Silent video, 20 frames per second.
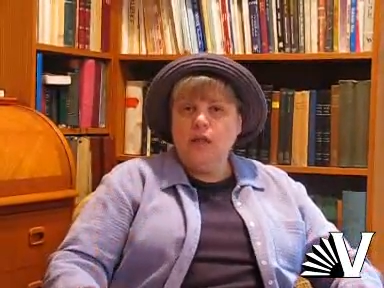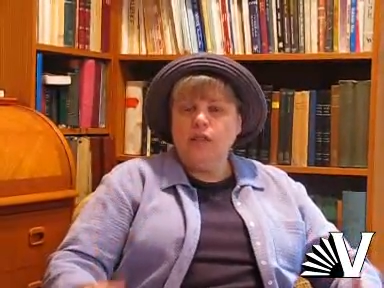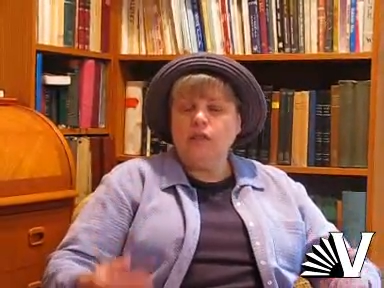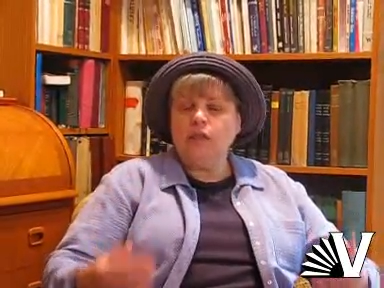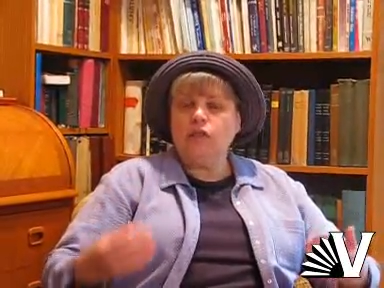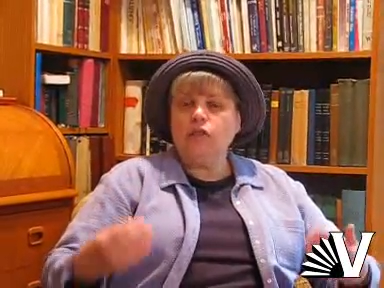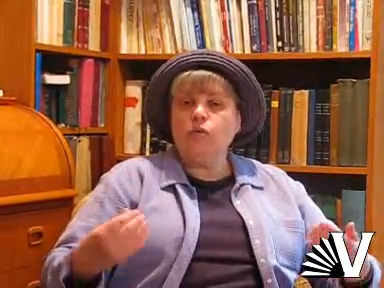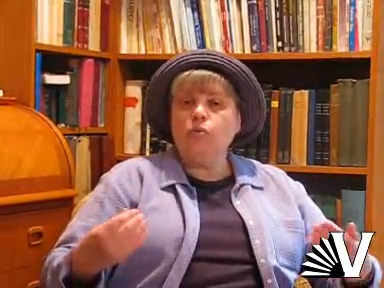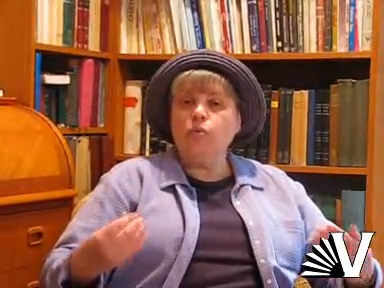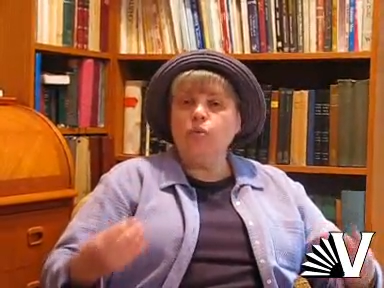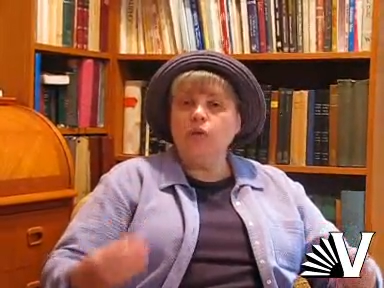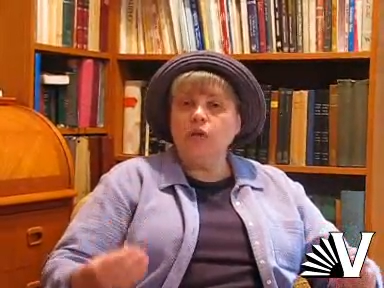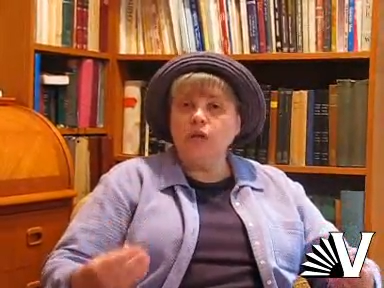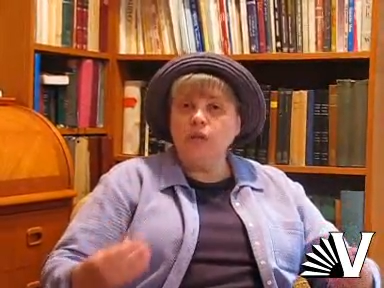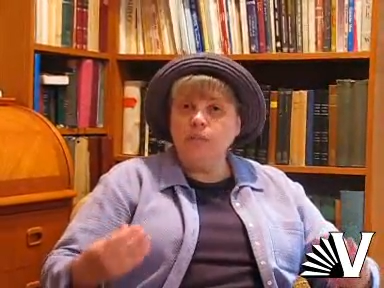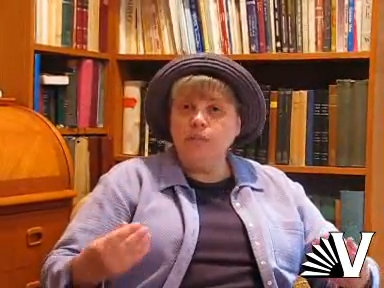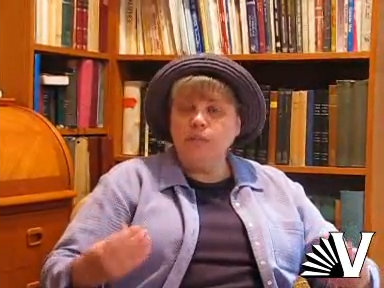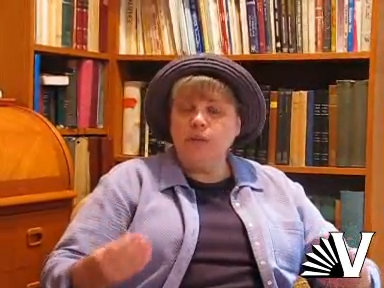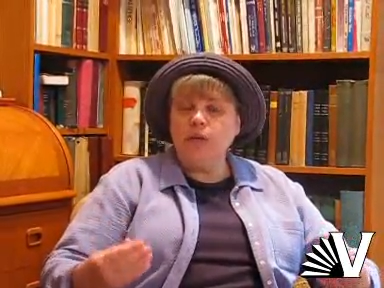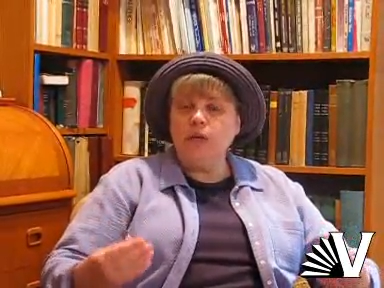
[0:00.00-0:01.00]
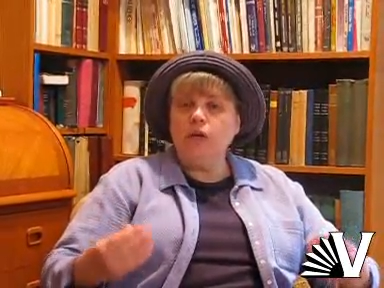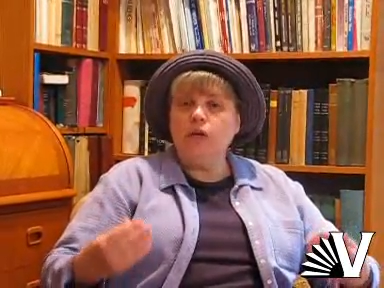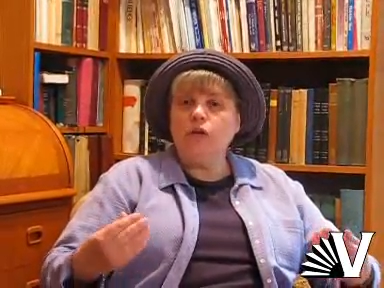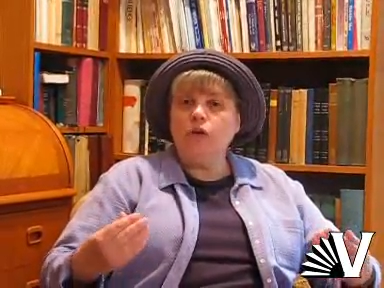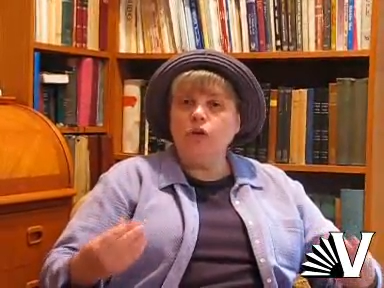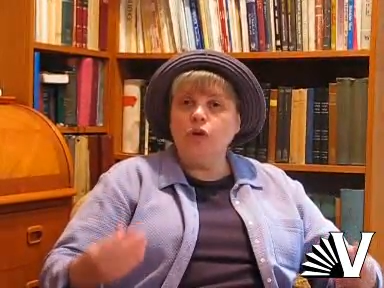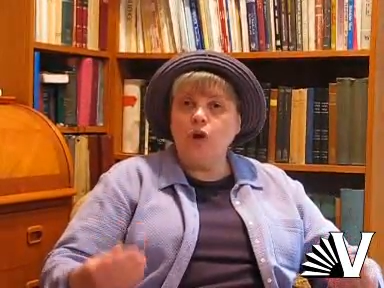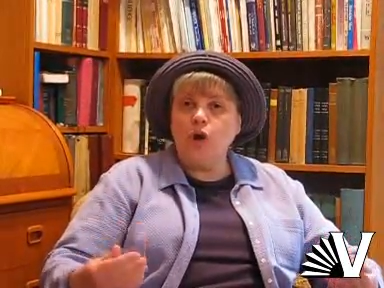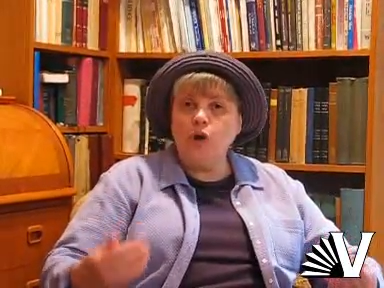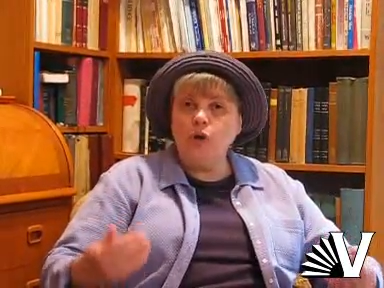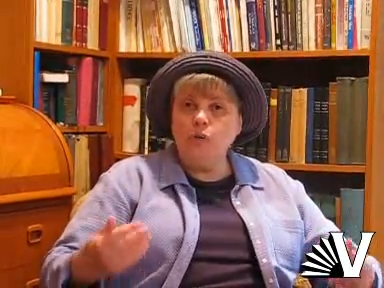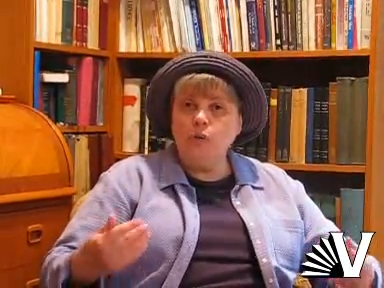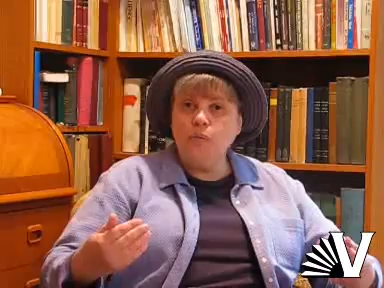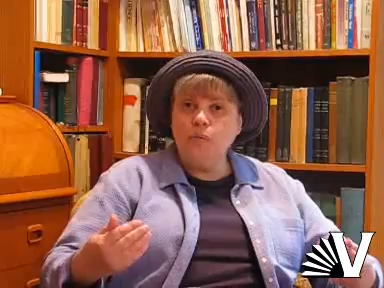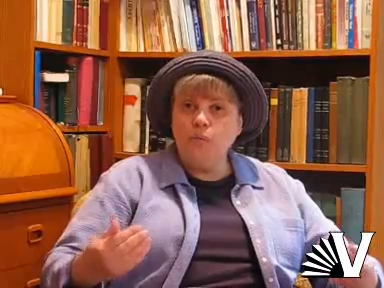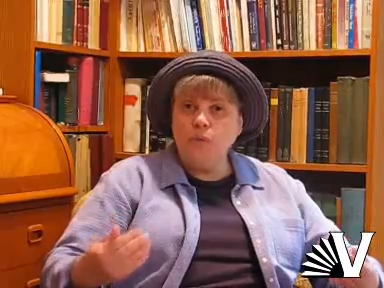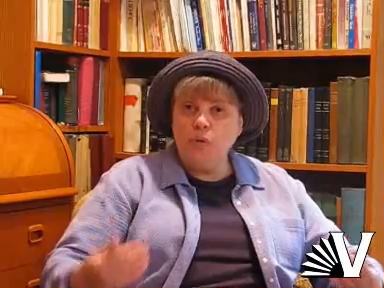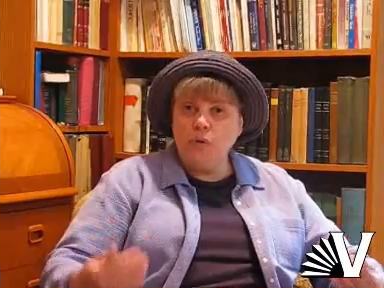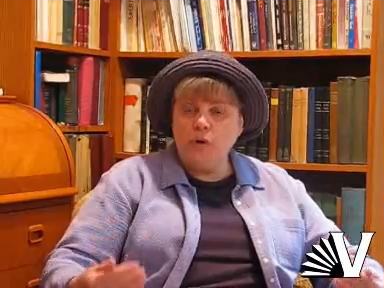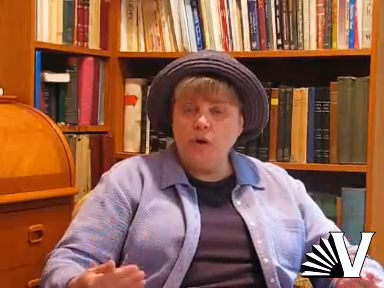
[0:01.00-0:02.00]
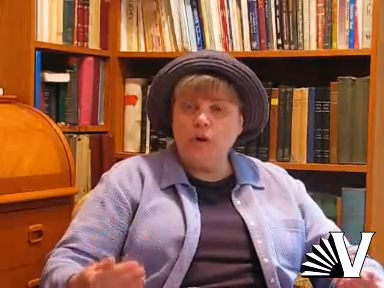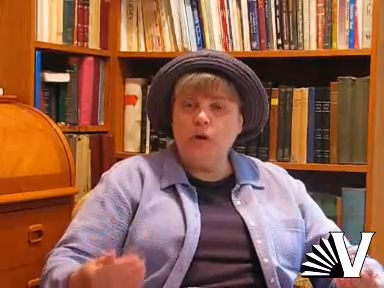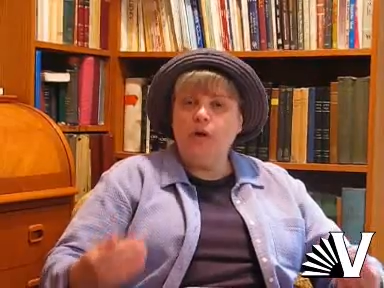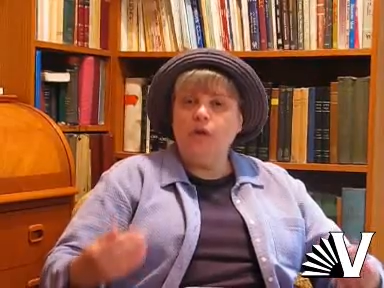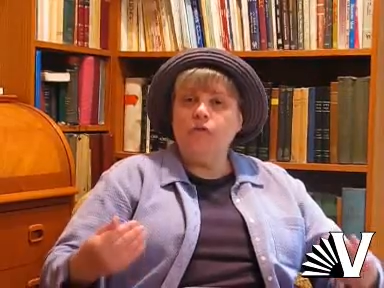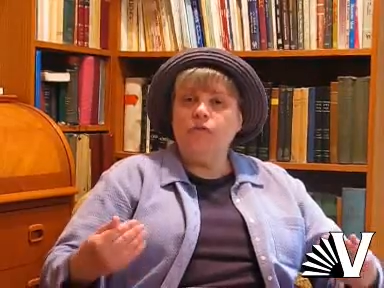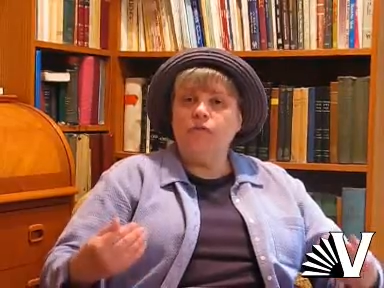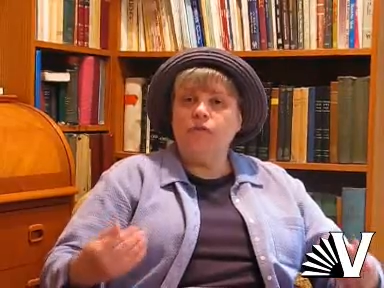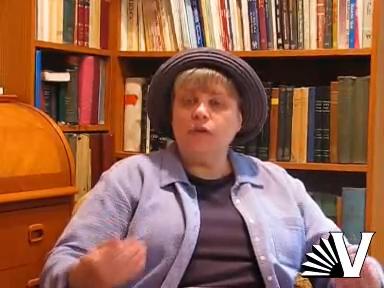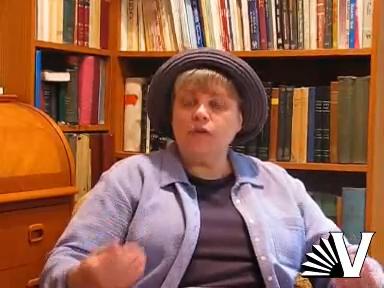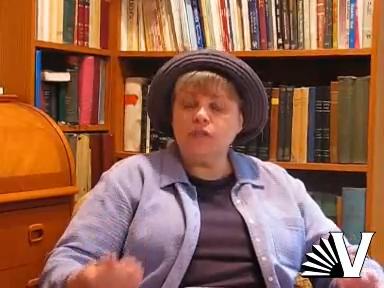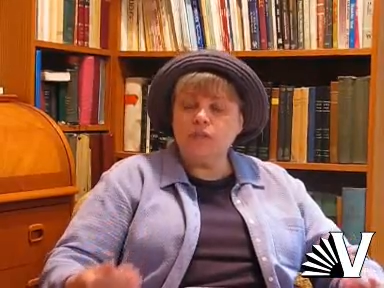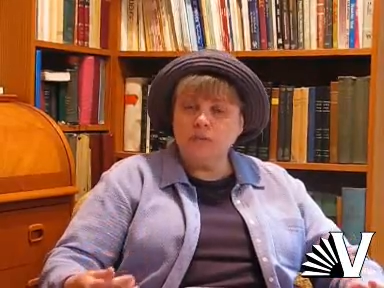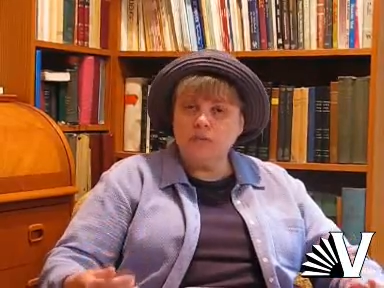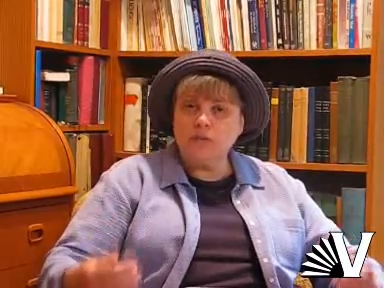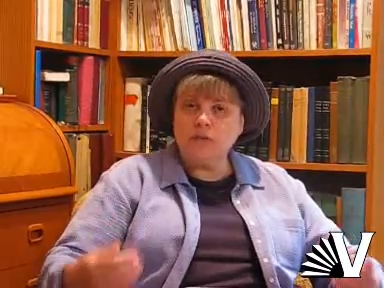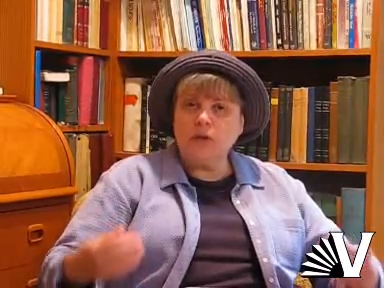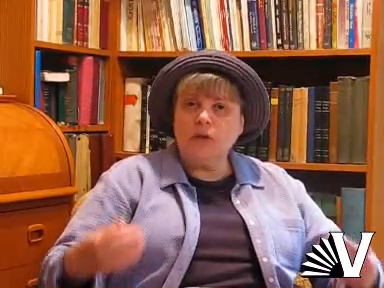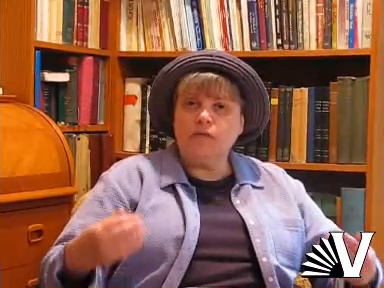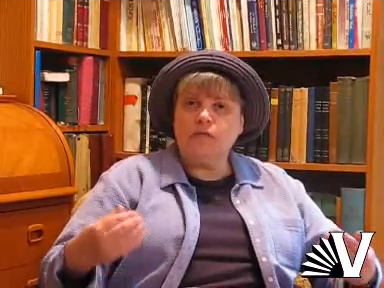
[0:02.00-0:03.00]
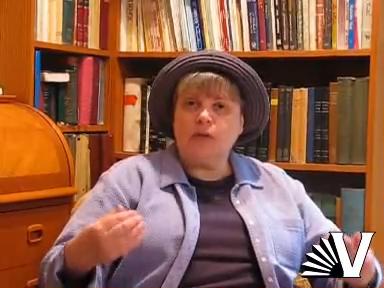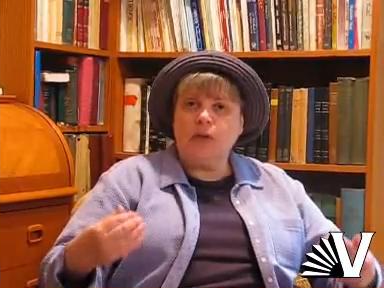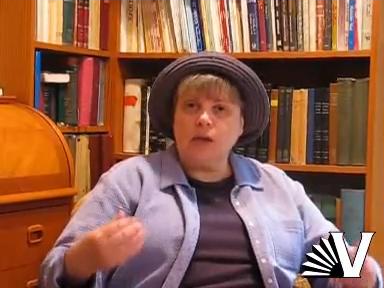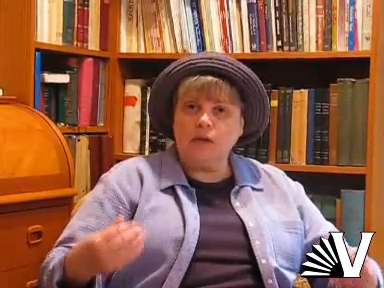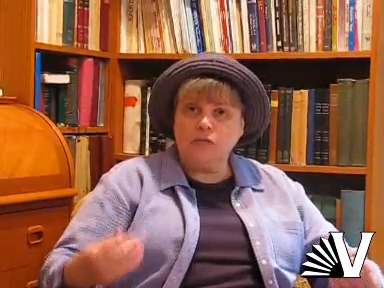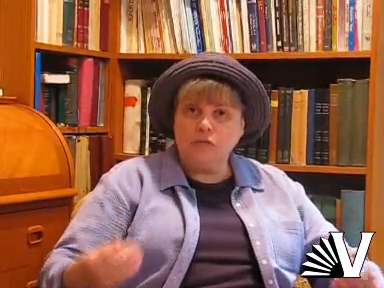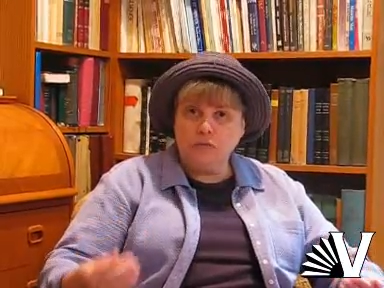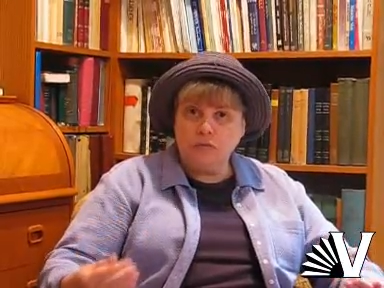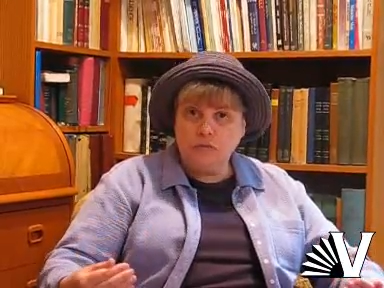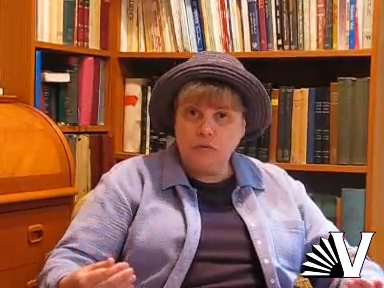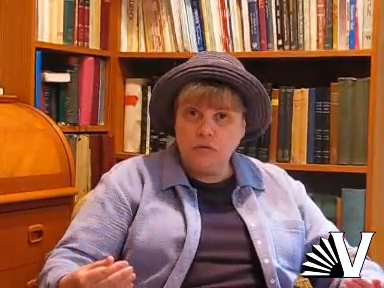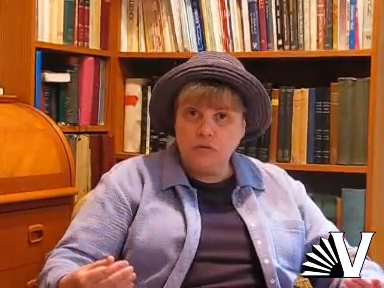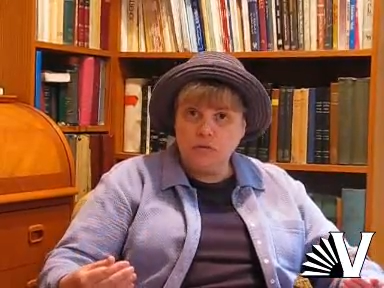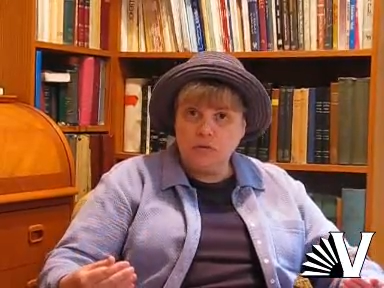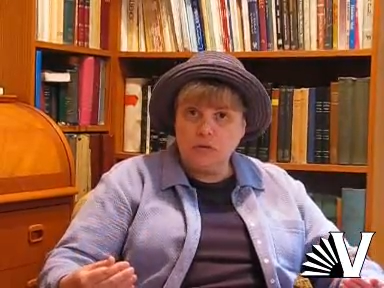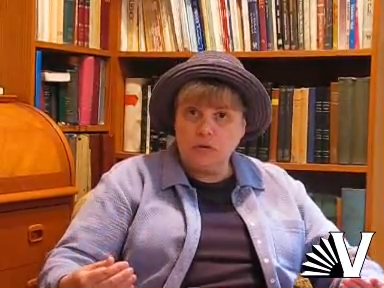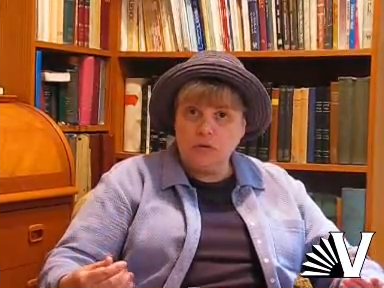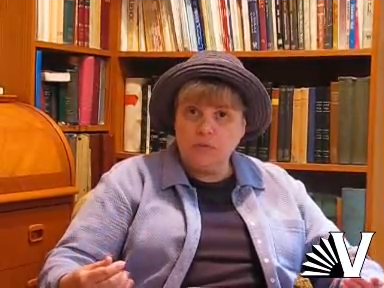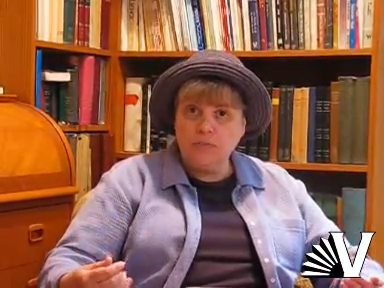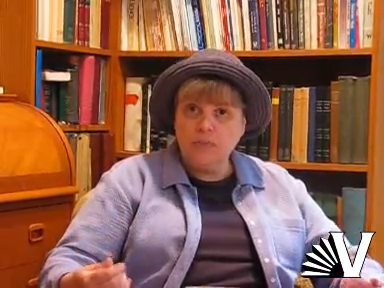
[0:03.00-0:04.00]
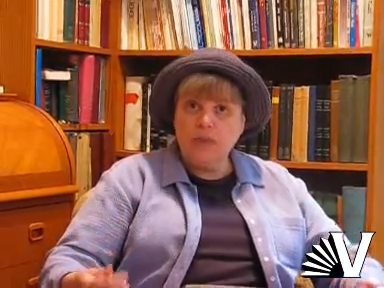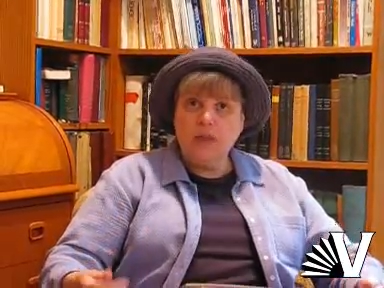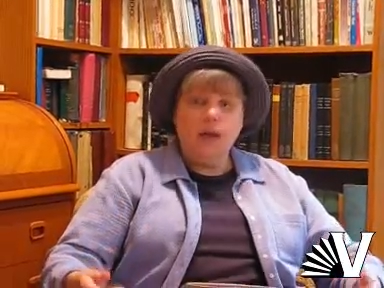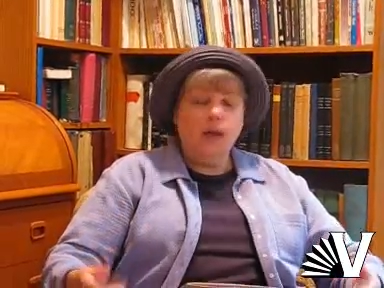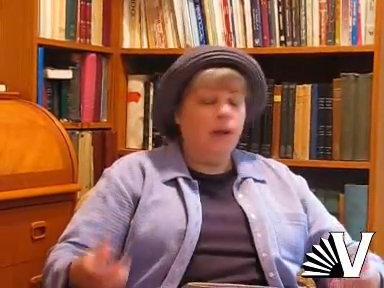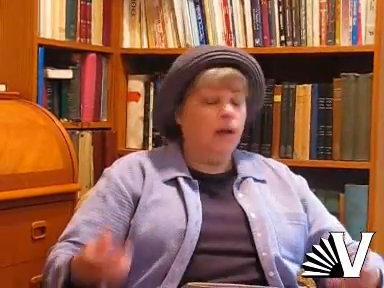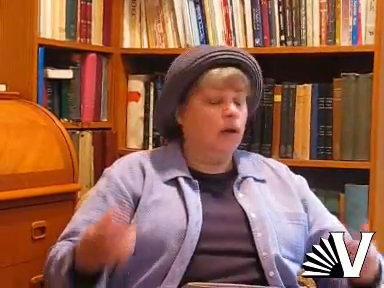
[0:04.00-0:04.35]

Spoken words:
that there will be no more victims of get refusal,